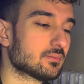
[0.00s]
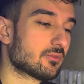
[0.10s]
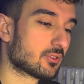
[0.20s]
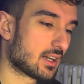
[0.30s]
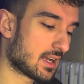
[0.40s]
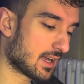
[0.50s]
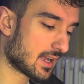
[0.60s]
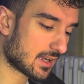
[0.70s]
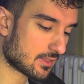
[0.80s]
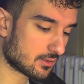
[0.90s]
for a
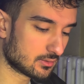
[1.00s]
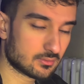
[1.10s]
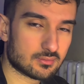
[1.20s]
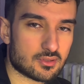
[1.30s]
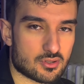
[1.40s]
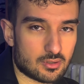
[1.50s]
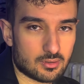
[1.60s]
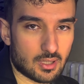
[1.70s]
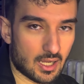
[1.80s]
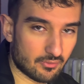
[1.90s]
hackathon, so I've